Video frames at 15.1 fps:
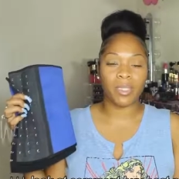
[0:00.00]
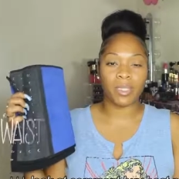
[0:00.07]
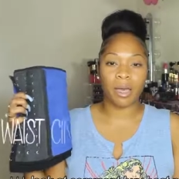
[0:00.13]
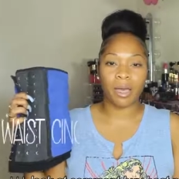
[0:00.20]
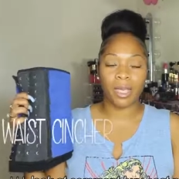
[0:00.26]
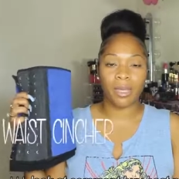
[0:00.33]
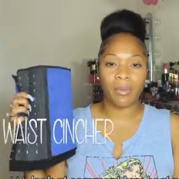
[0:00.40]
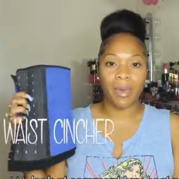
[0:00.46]

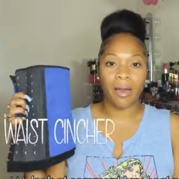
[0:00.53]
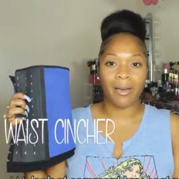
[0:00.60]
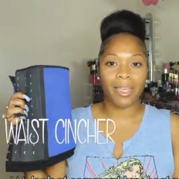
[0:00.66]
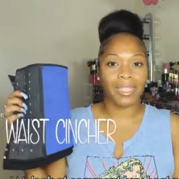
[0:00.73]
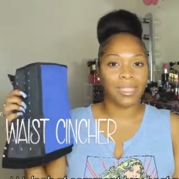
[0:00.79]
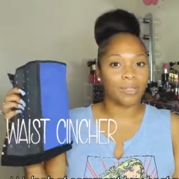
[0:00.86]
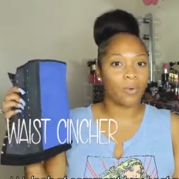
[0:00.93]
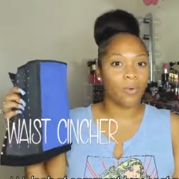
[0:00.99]
talking about
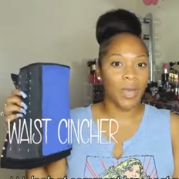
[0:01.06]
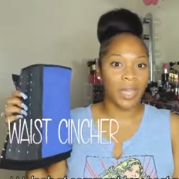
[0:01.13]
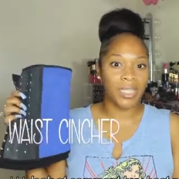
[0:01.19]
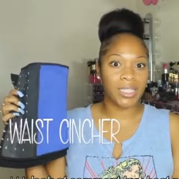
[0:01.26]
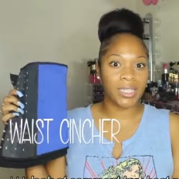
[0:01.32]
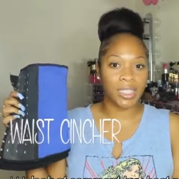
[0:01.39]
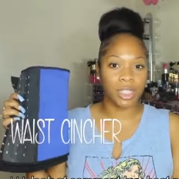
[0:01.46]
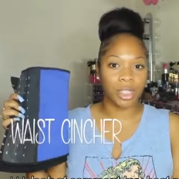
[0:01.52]
is the
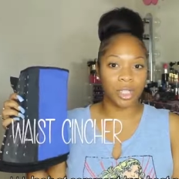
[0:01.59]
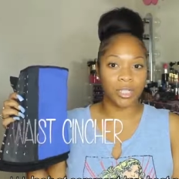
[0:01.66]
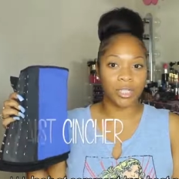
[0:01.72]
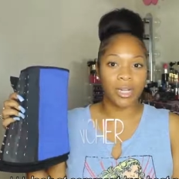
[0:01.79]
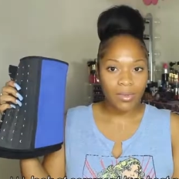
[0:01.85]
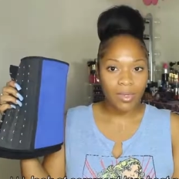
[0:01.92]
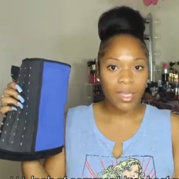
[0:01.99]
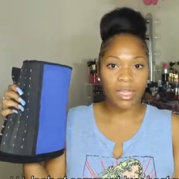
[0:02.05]
waist cincher.